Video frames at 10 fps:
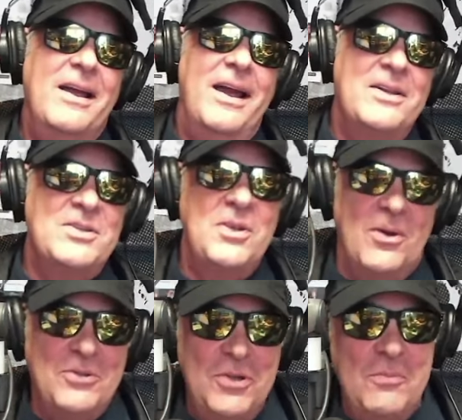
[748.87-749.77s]
and
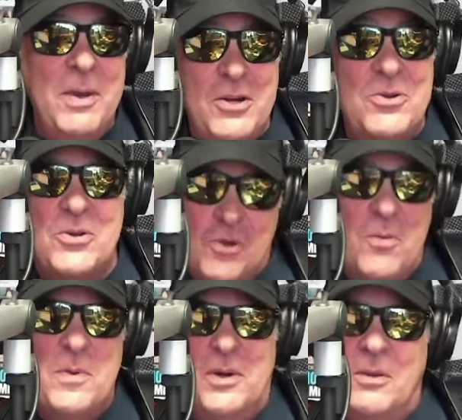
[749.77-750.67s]
so two pictures
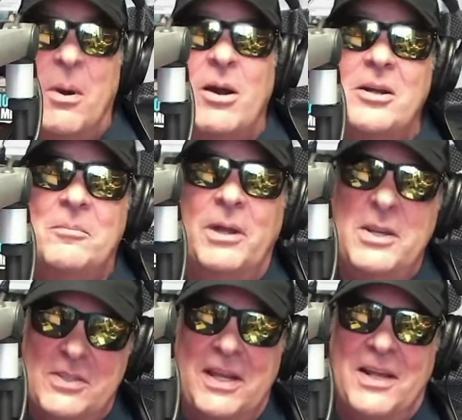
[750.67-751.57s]
open in the
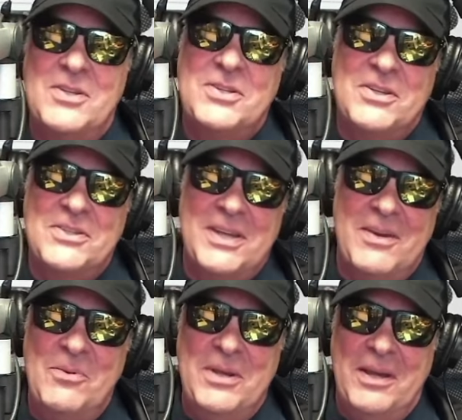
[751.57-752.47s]
marketplace against us
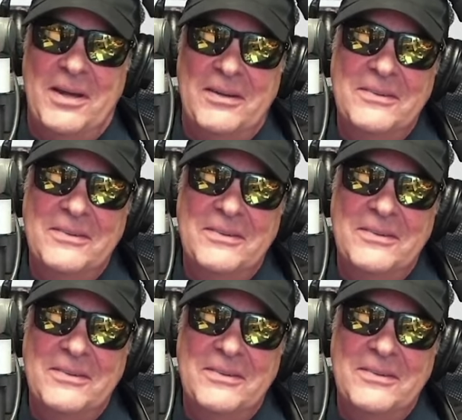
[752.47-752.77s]
that weekend.